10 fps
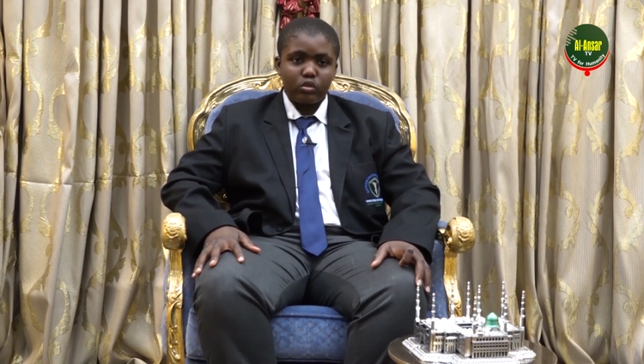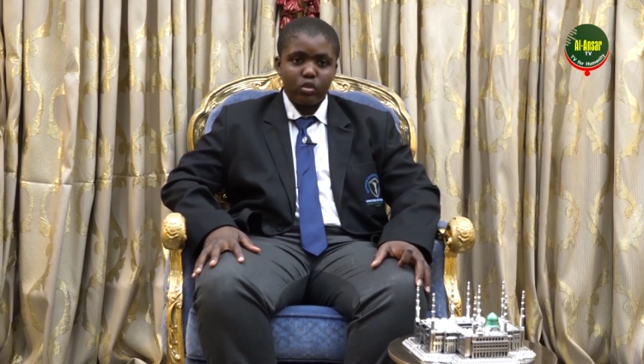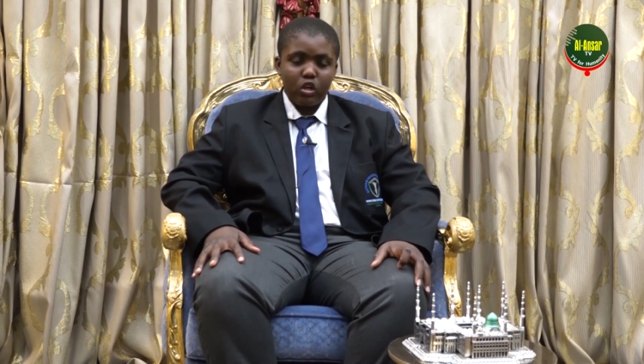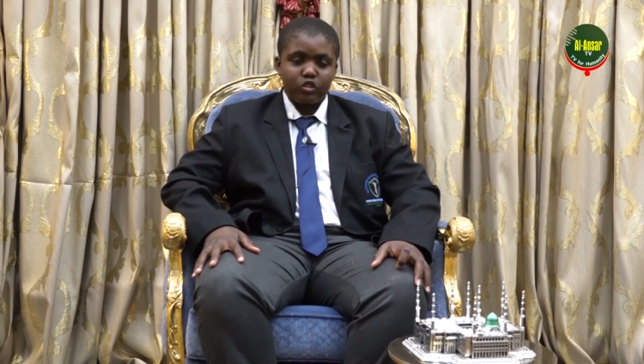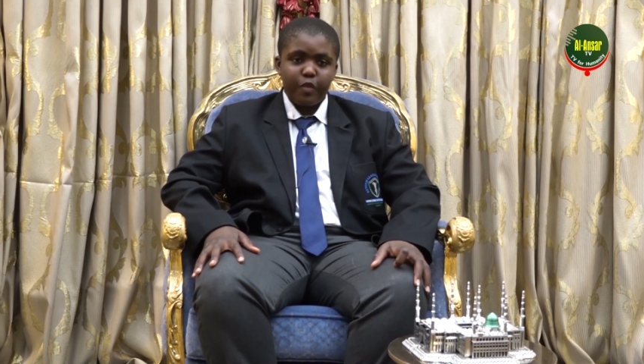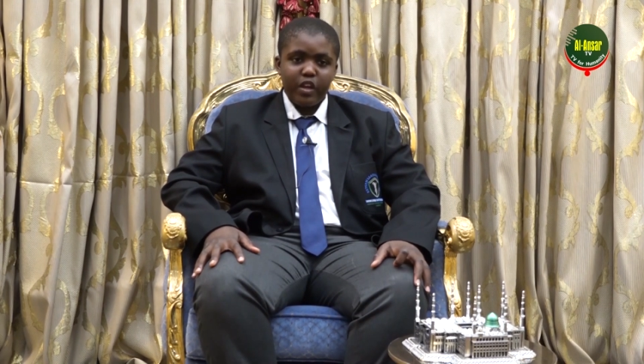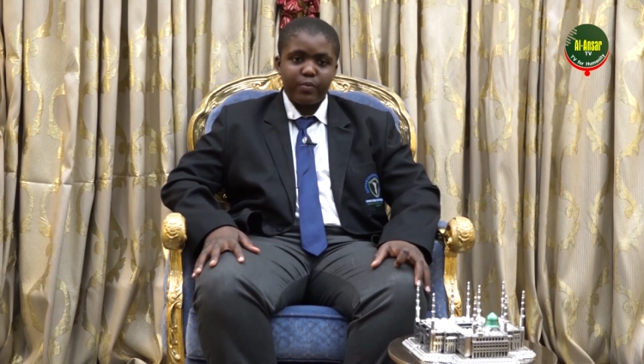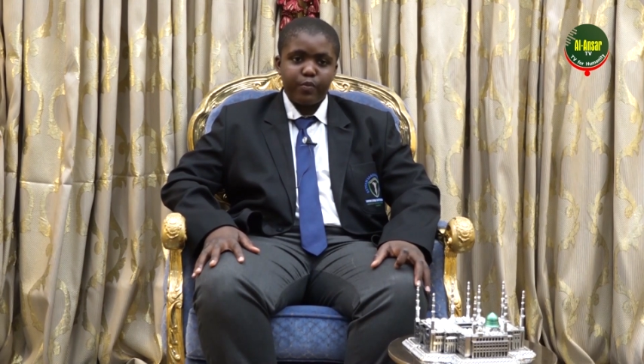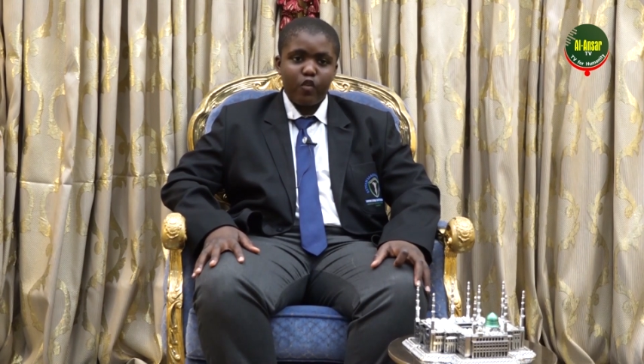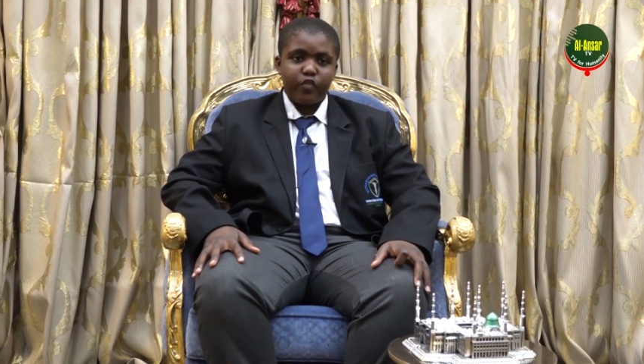to us by
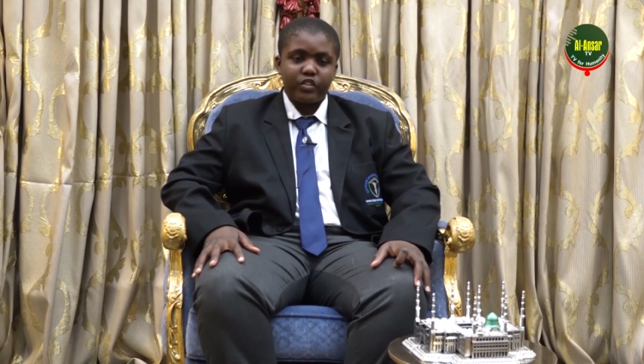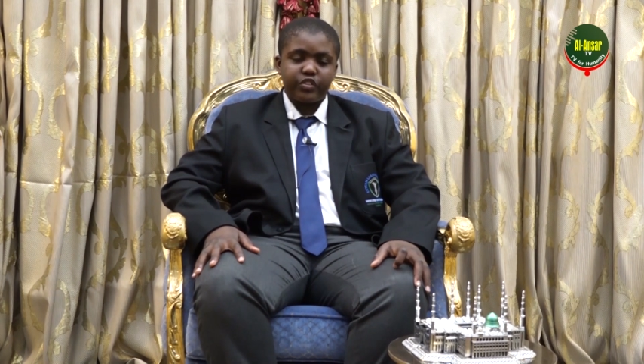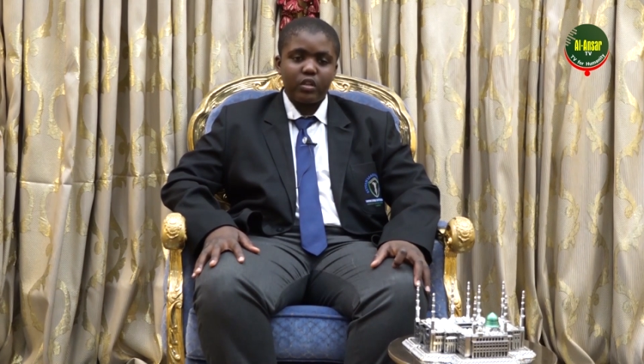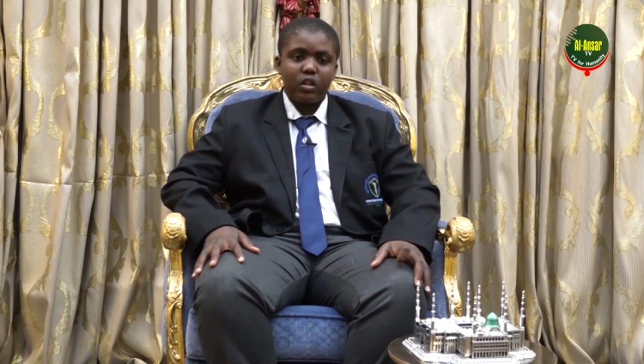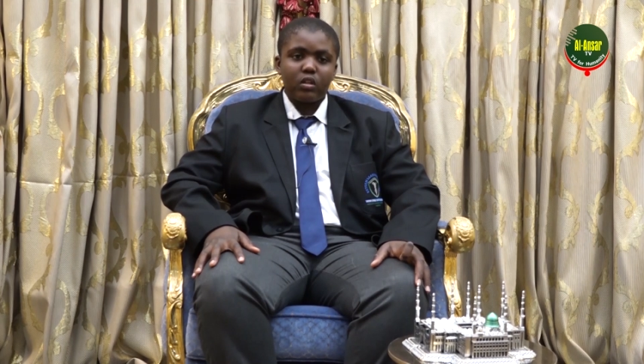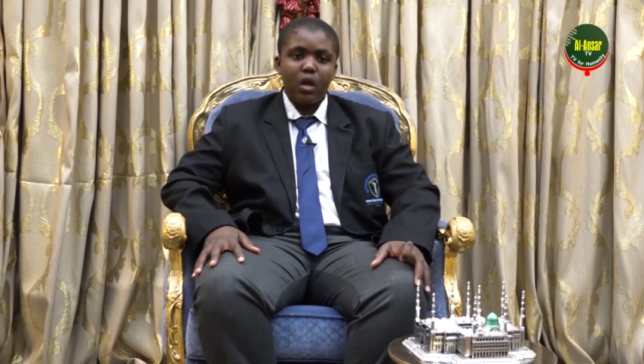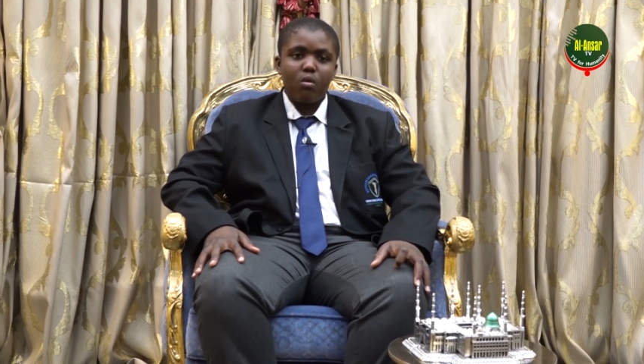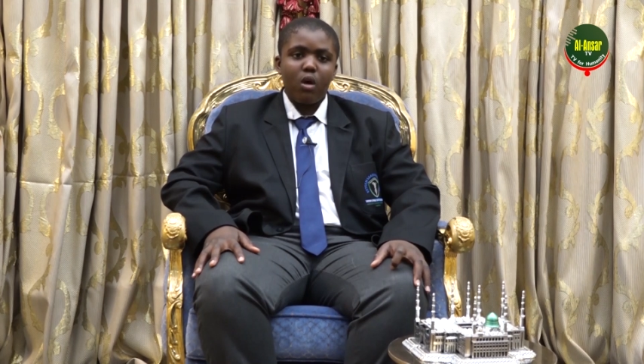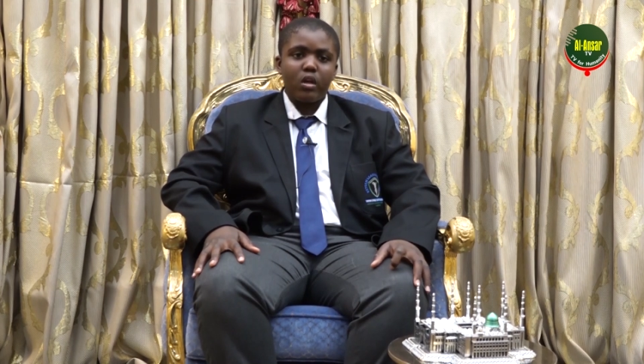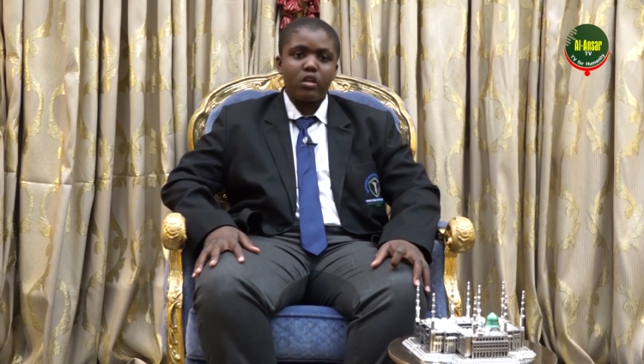the Prophet
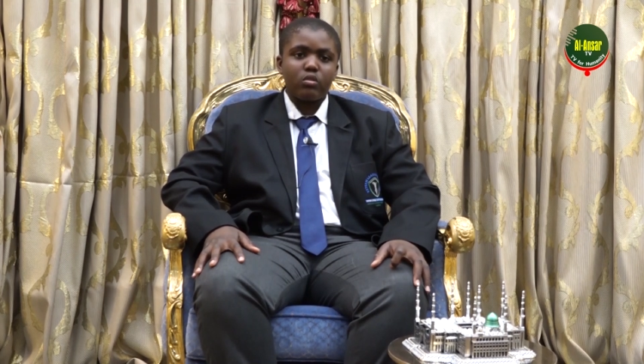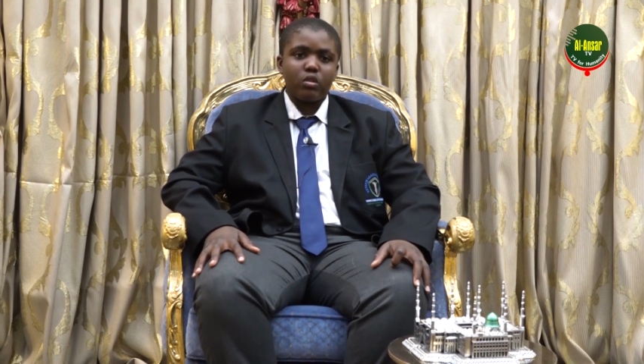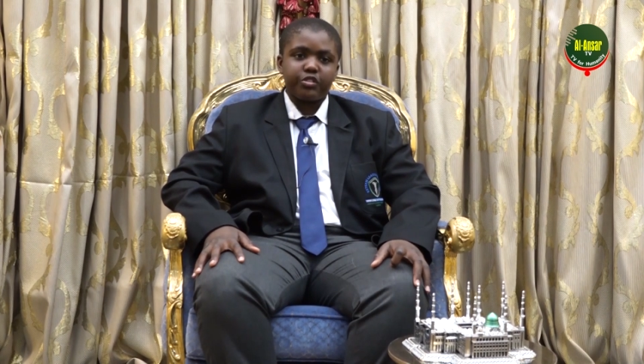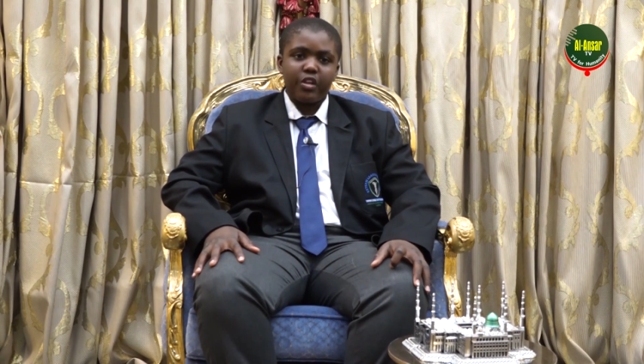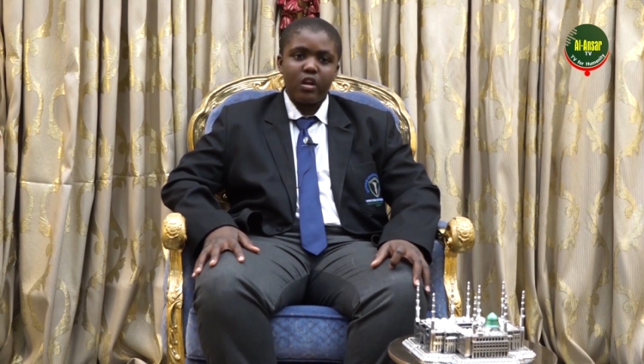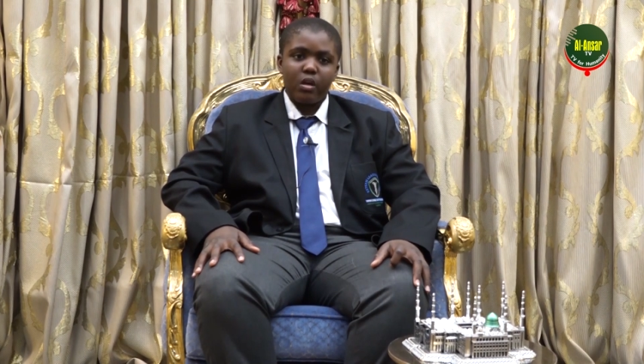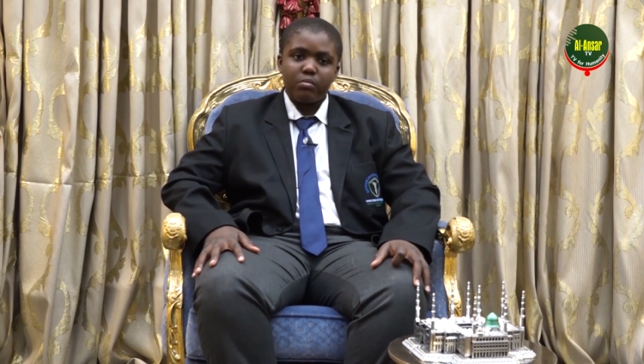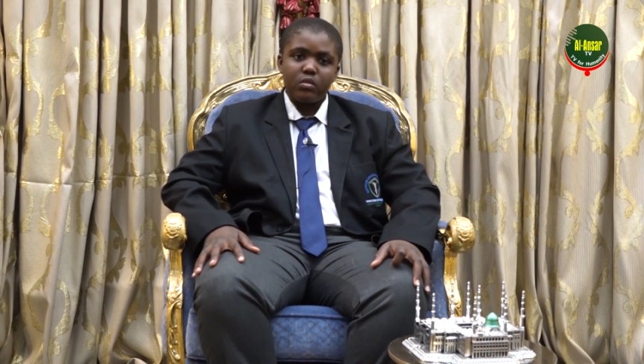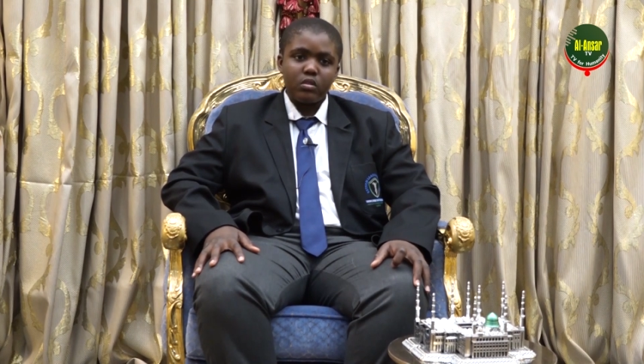sallallahu alaihi wasallam.